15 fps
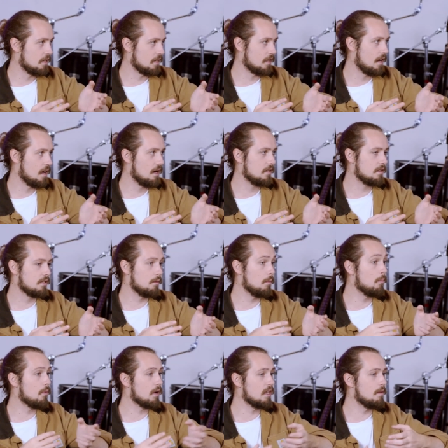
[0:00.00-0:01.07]
class that were
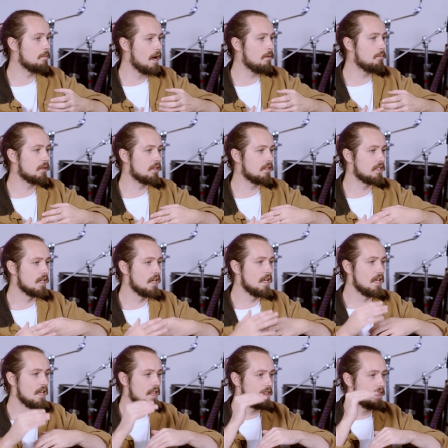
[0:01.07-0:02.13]
bringing them out, because
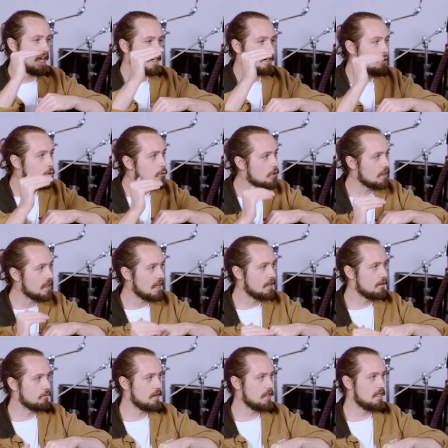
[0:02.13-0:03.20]
they knew that they
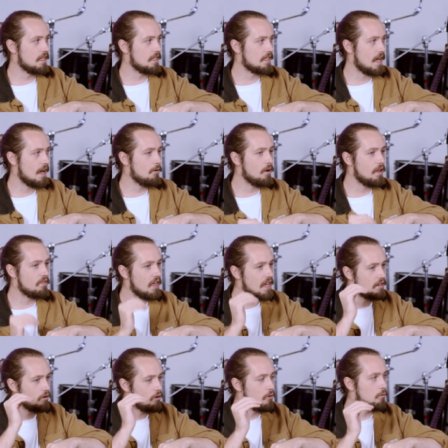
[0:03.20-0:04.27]
had written these out and they
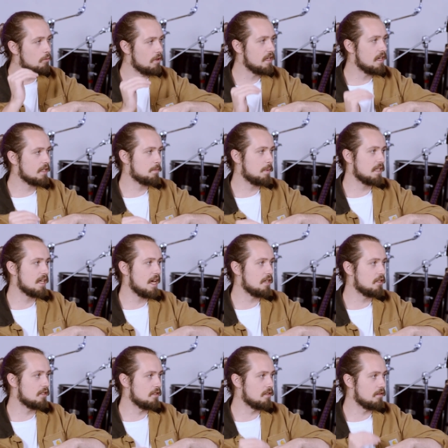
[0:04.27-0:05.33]
knew what the
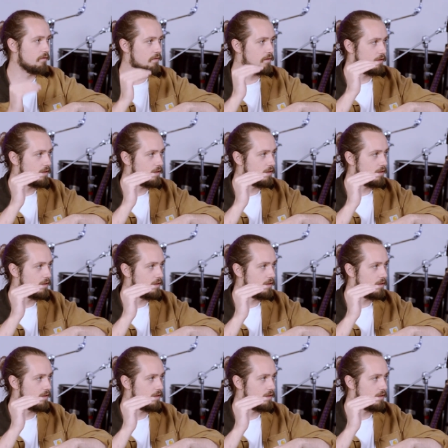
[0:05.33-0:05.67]
expectations of